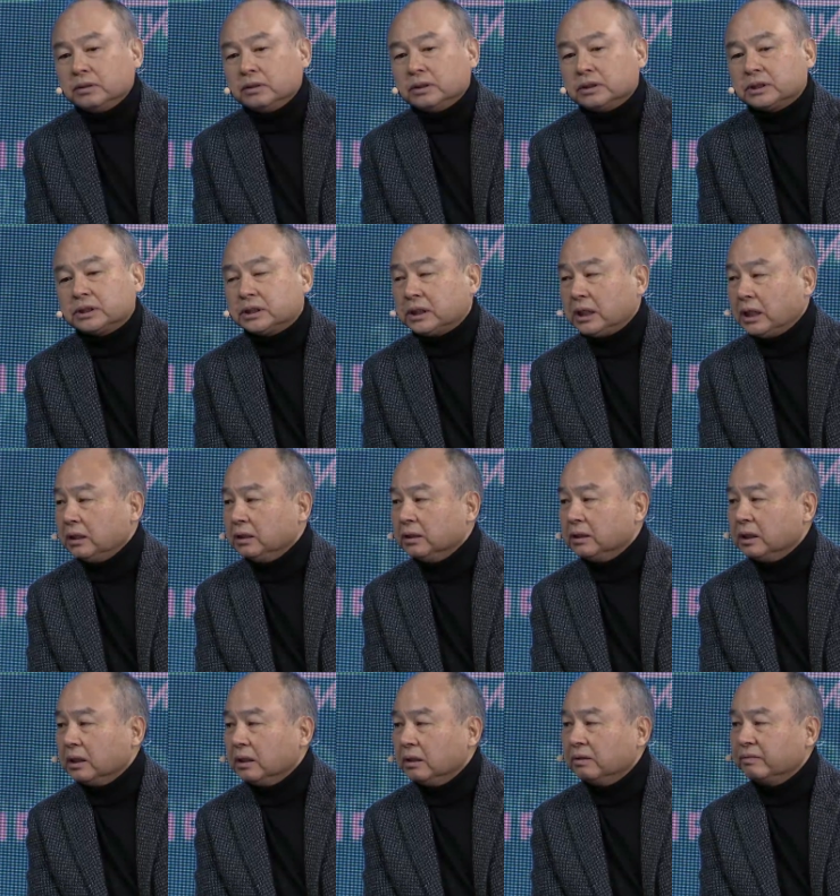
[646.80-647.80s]

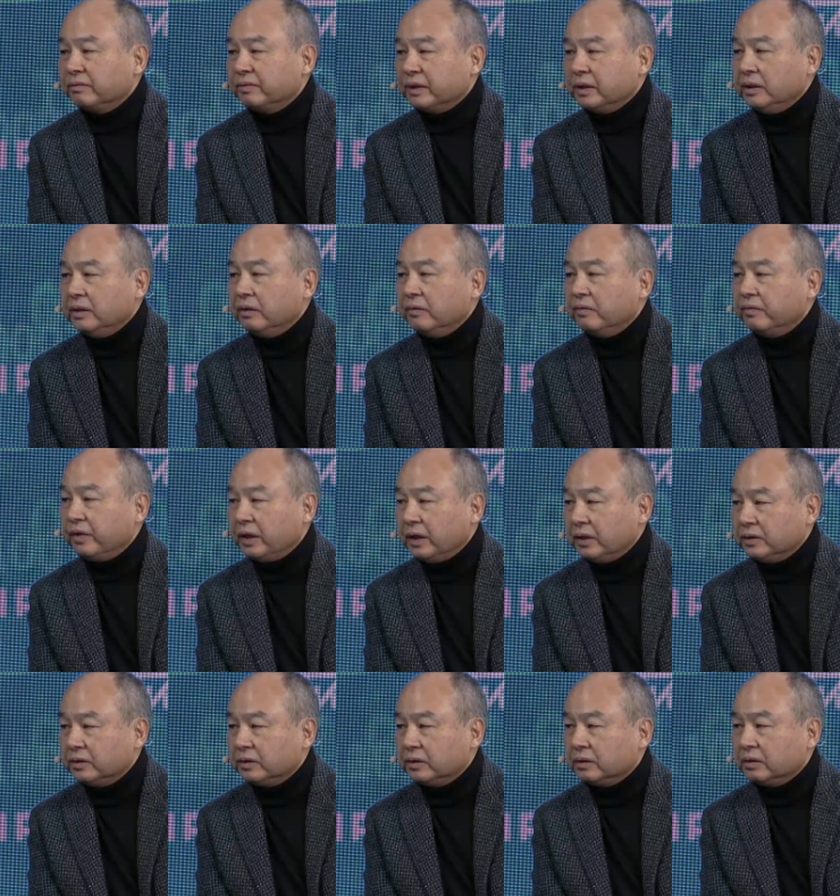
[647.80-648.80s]
center of
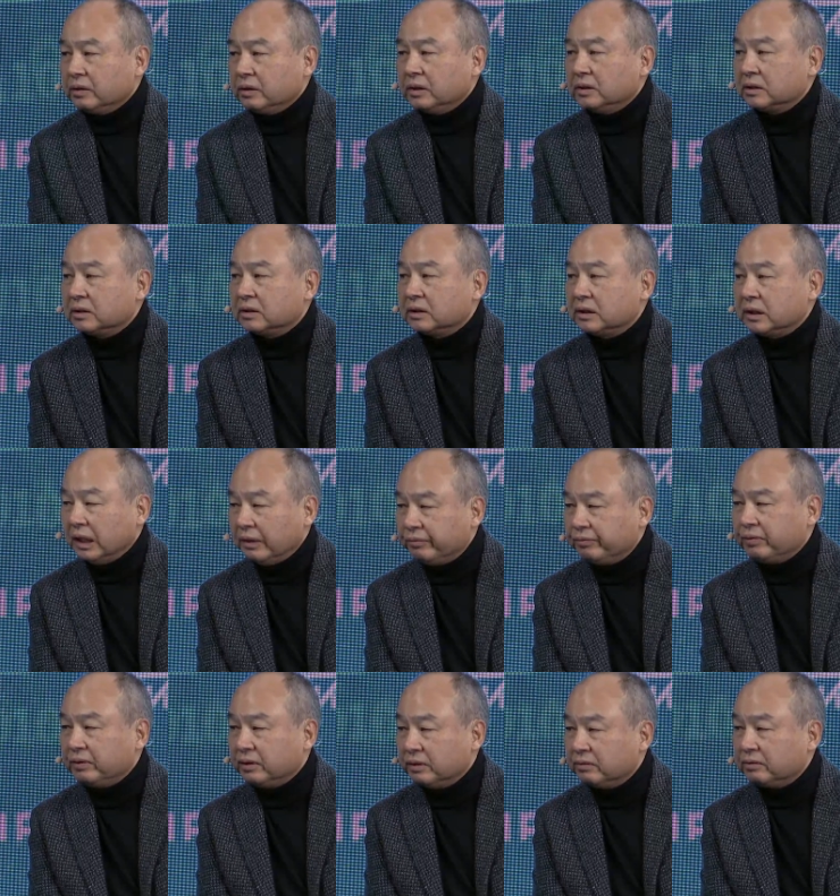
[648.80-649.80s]
innovation is
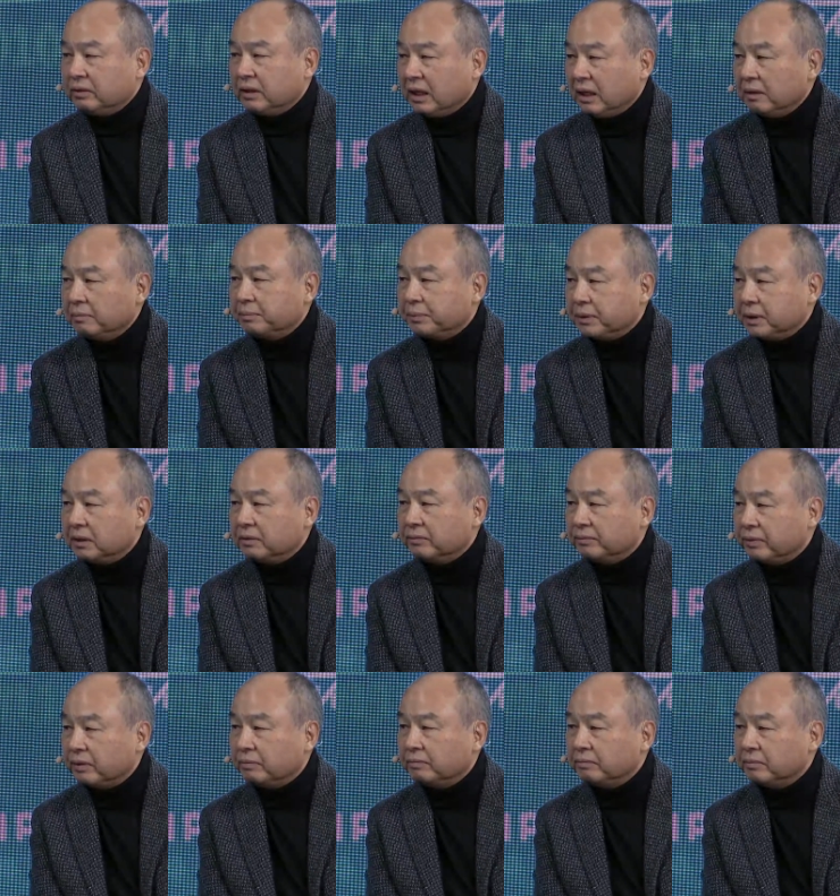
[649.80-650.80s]
definitely happening
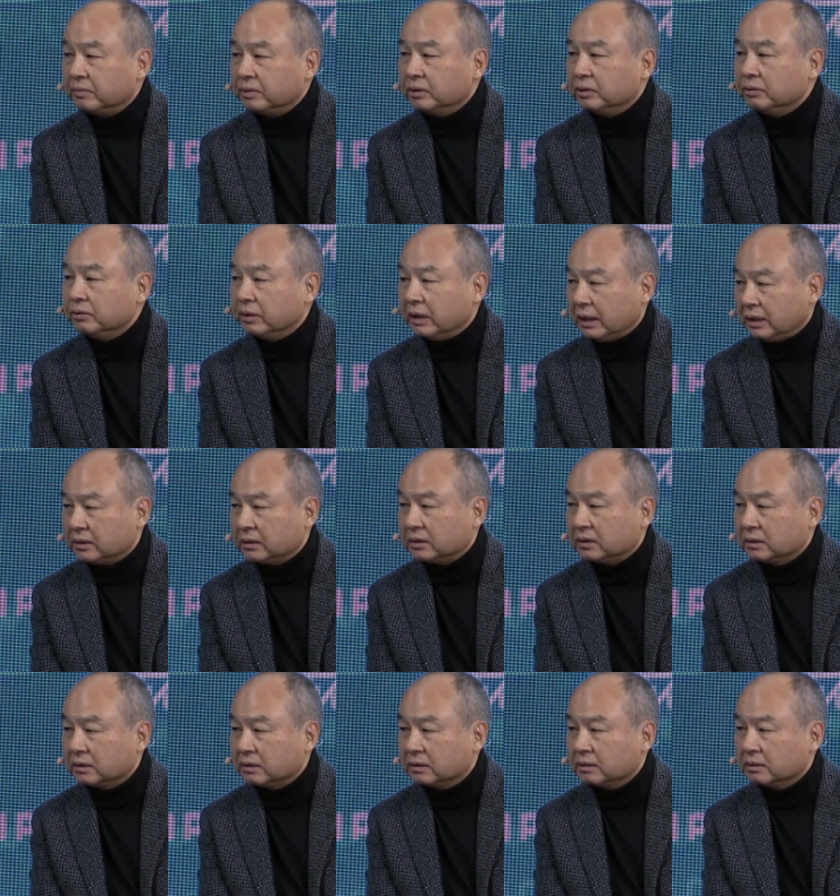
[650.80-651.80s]
from
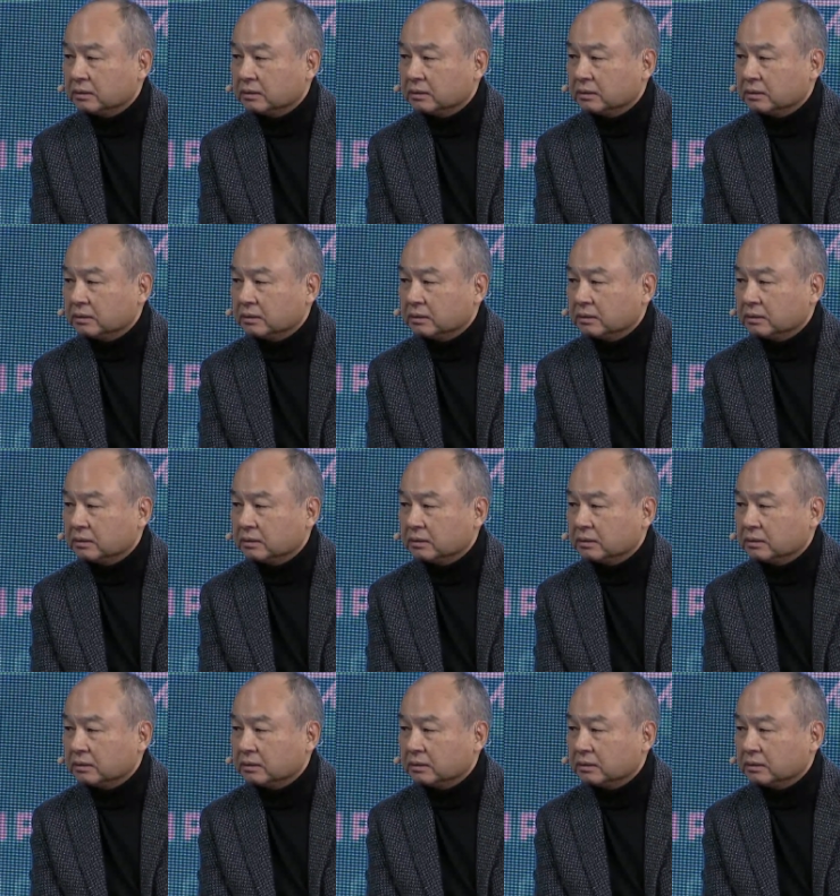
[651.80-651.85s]
US.